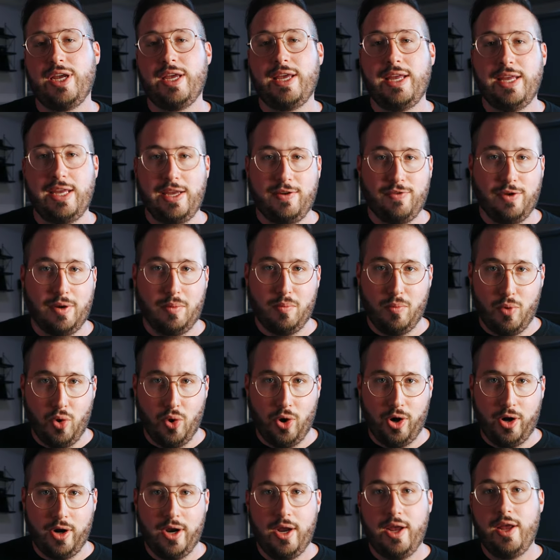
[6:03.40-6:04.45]
it even
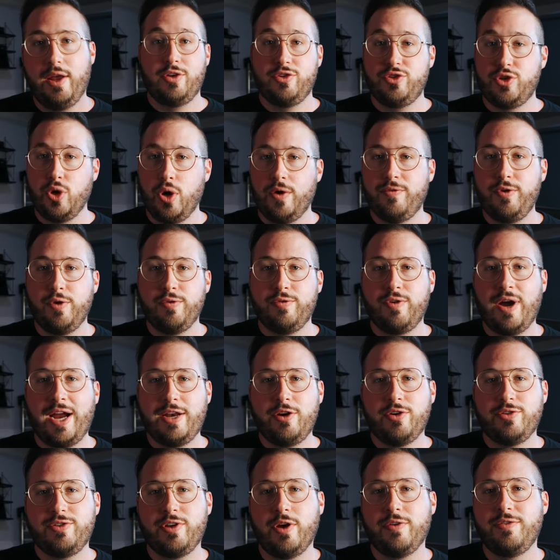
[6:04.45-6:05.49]
more. So if you find
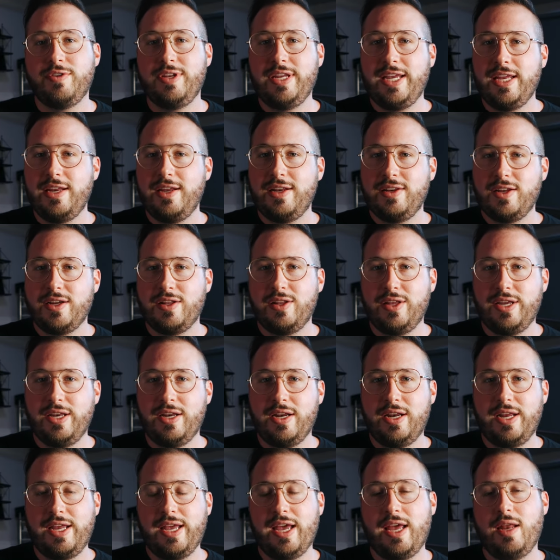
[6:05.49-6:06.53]
yourself needing to clean
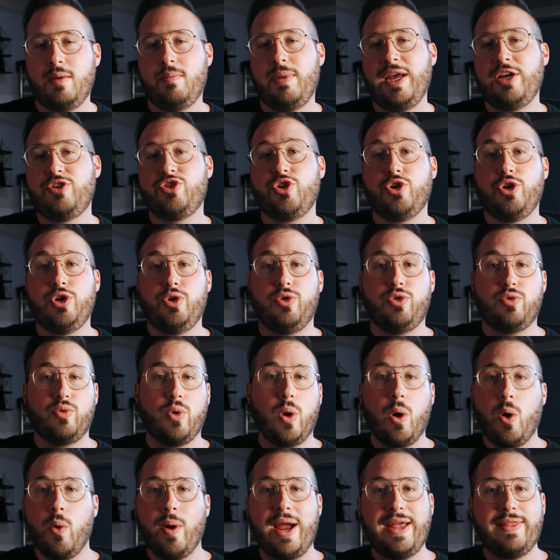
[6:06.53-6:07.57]
it again, make sure you
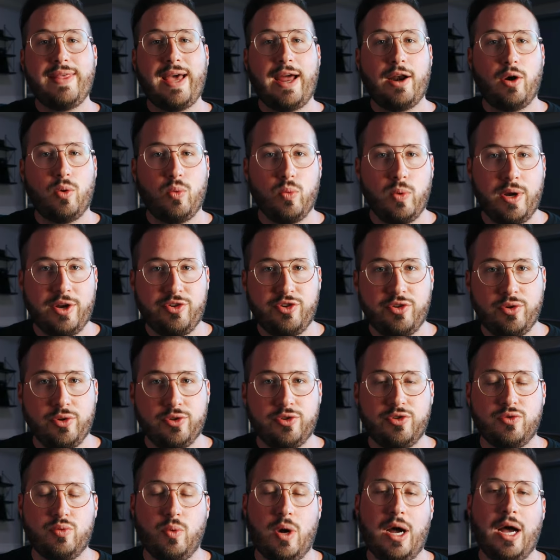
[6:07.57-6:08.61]
throw away that original
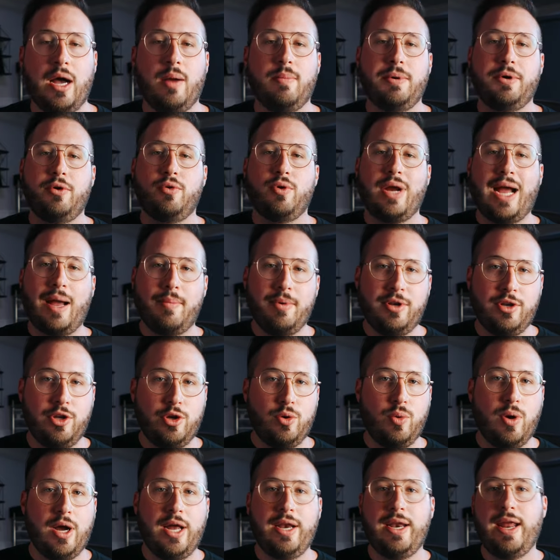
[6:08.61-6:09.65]
swab, grab a
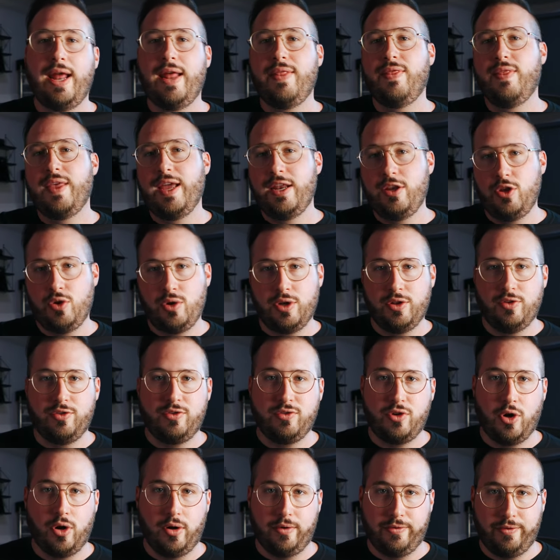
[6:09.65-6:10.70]
new one, and then you can
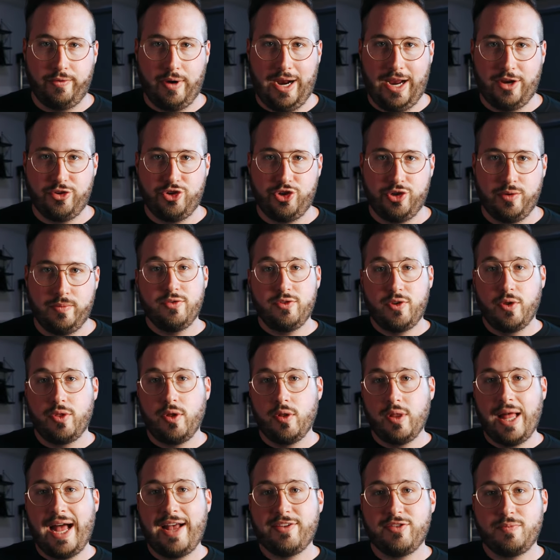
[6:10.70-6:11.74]
start fresh. So the
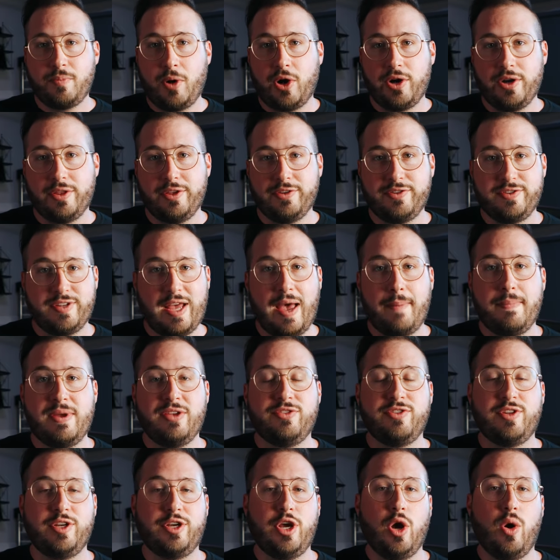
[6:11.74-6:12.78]
last part of the step
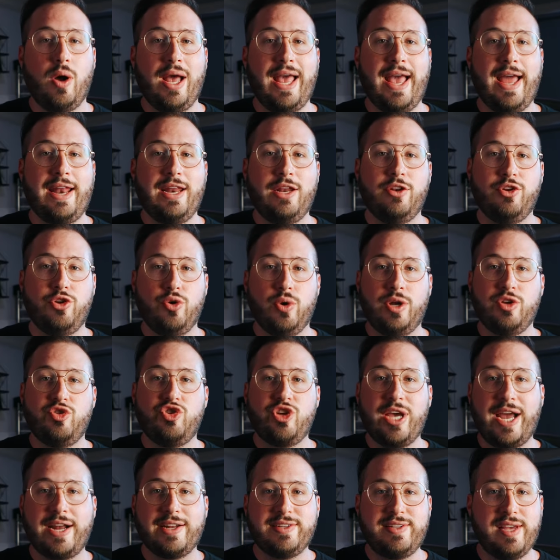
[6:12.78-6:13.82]
is to go ahead and do a
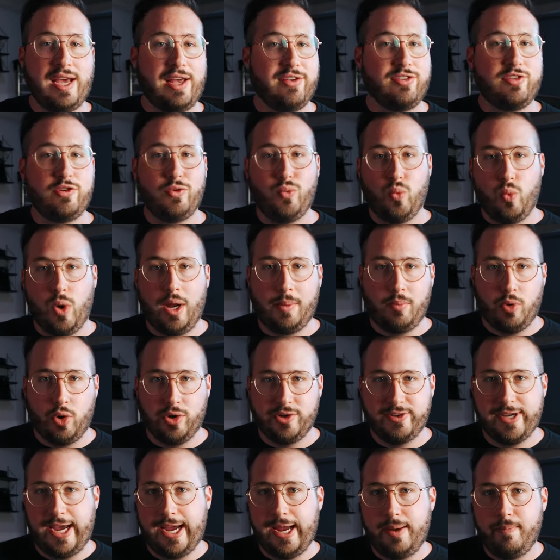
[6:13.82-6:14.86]
check test one more
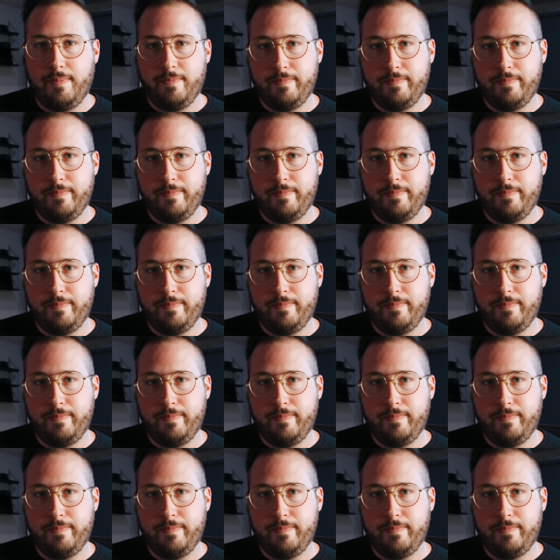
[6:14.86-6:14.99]
time.